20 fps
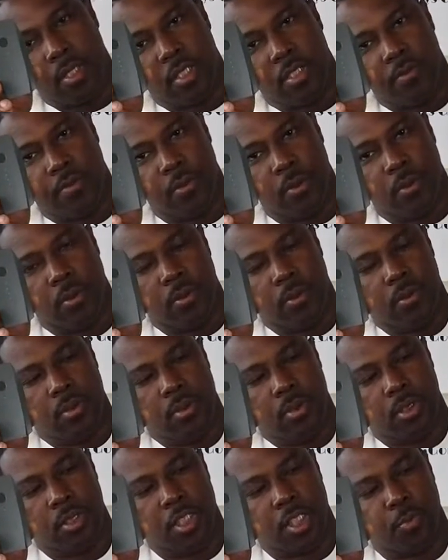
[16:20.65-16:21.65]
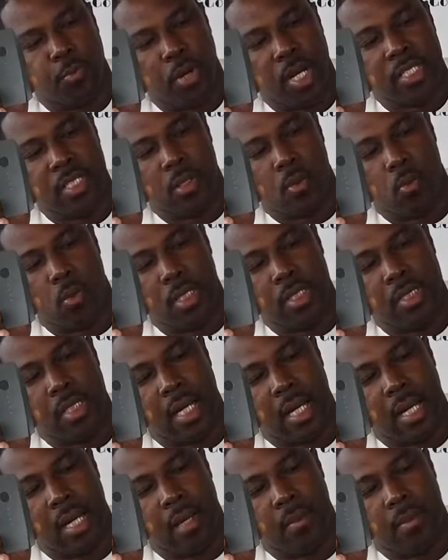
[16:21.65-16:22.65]
one is full. So you just press it one
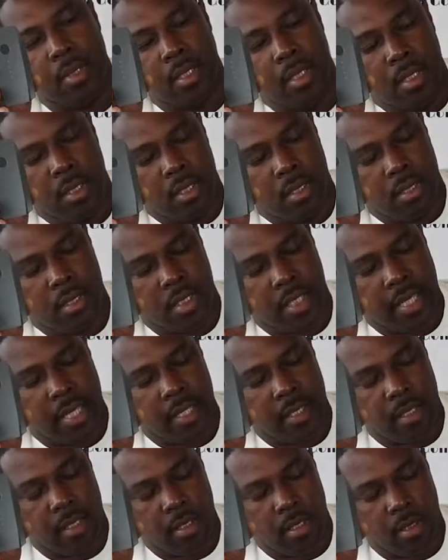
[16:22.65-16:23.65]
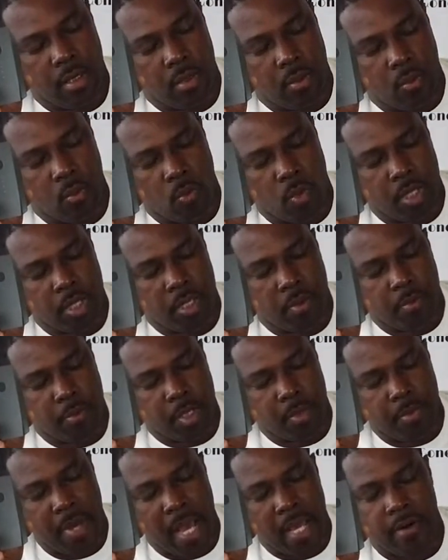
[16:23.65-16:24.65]
time to get where
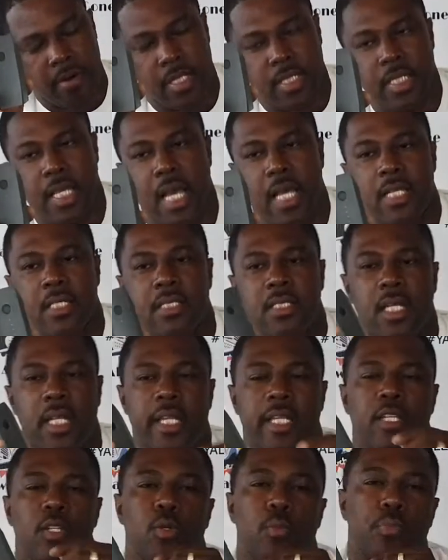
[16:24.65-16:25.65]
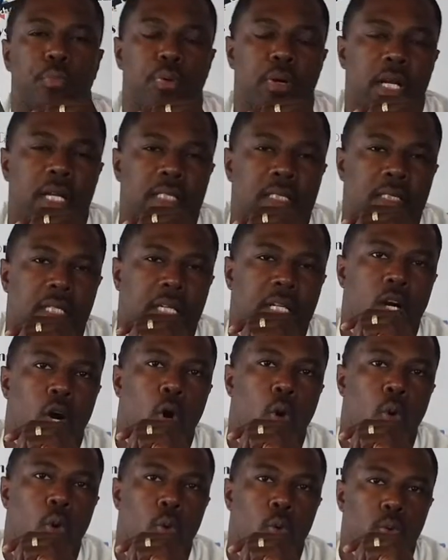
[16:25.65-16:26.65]
your battery status, and then you press and
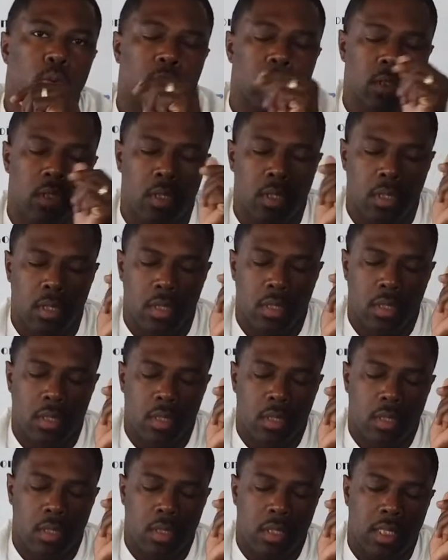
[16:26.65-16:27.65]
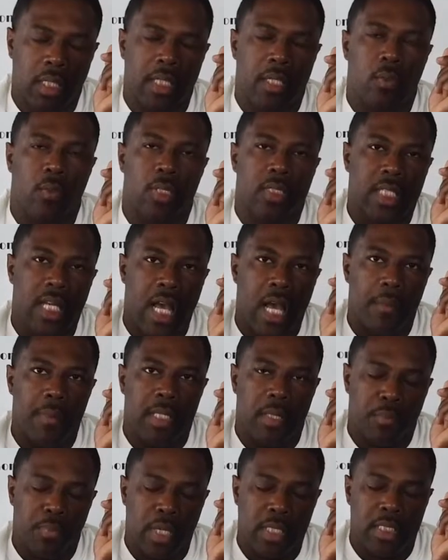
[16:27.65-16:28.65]
hold, click one time
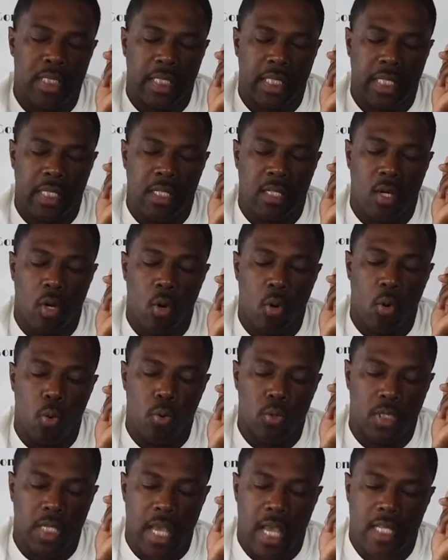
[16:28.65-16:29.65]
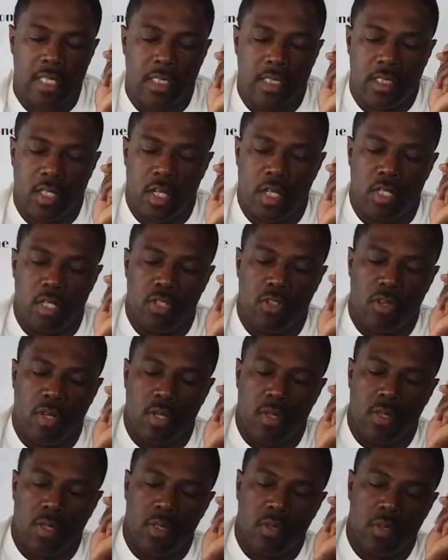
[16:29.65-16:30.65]
and then press again and hold to actually turn the
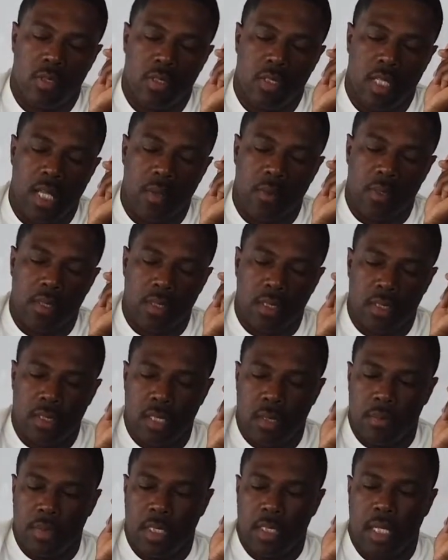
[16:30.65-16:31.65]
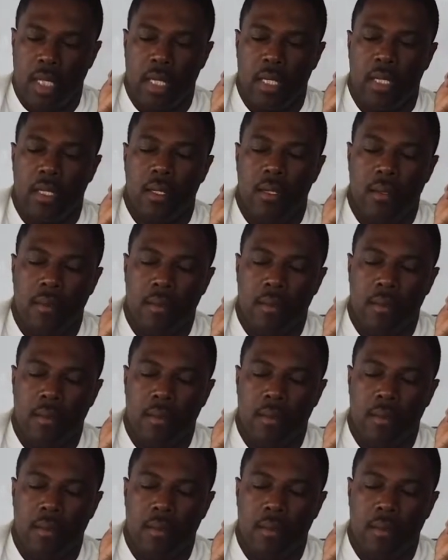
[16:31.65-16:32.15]
drone on. So that will look something like,